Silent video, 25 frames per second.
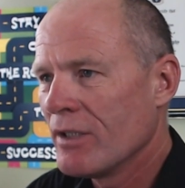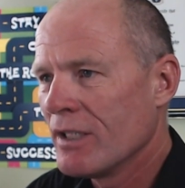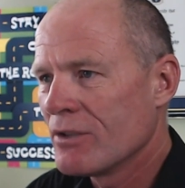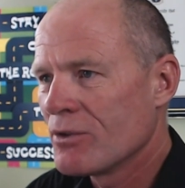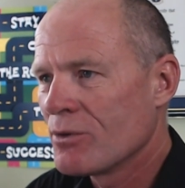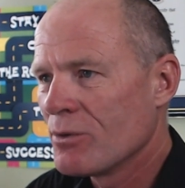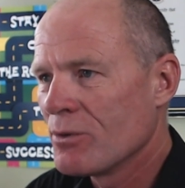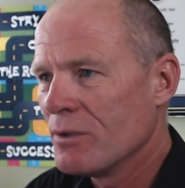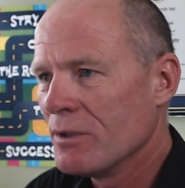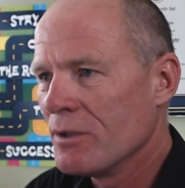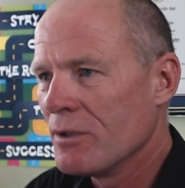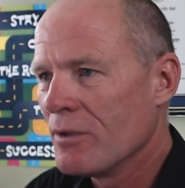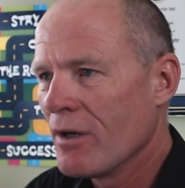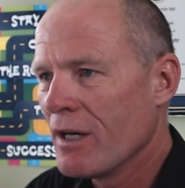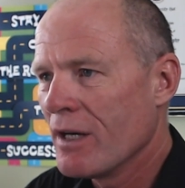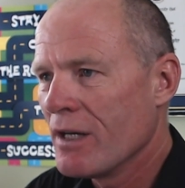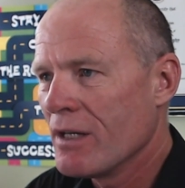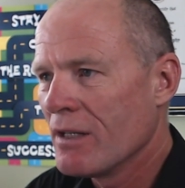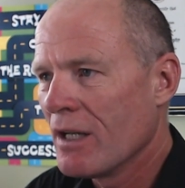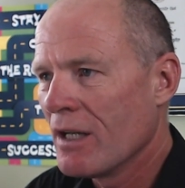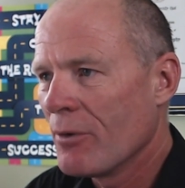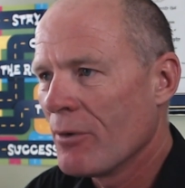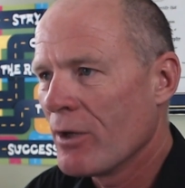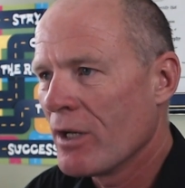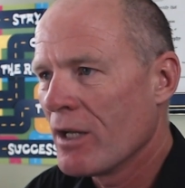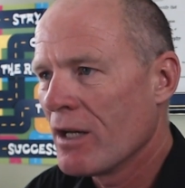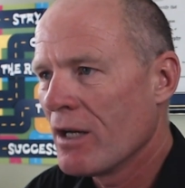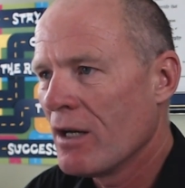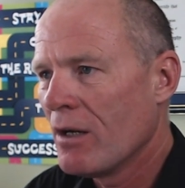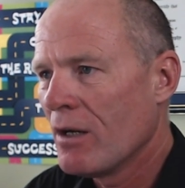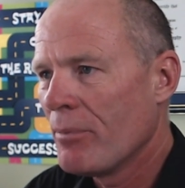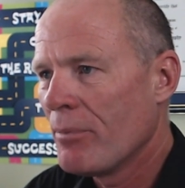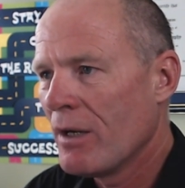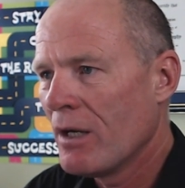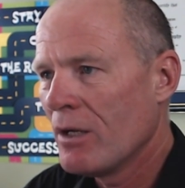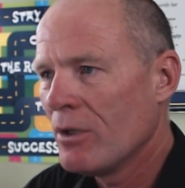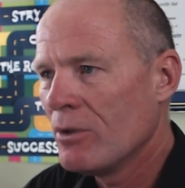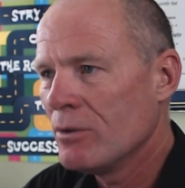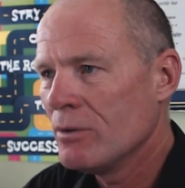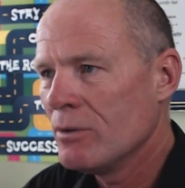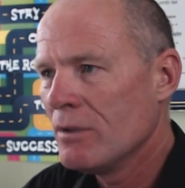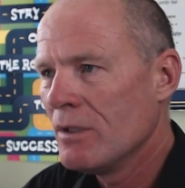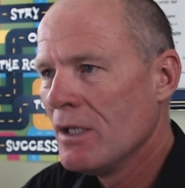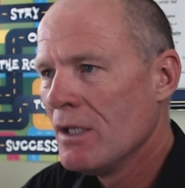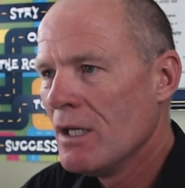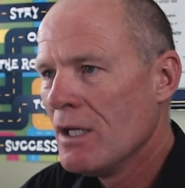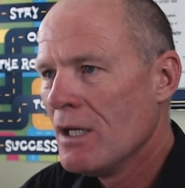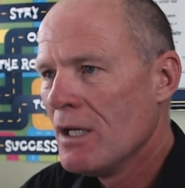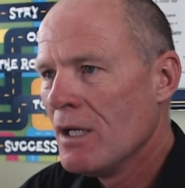That's really great. Glad we could help out.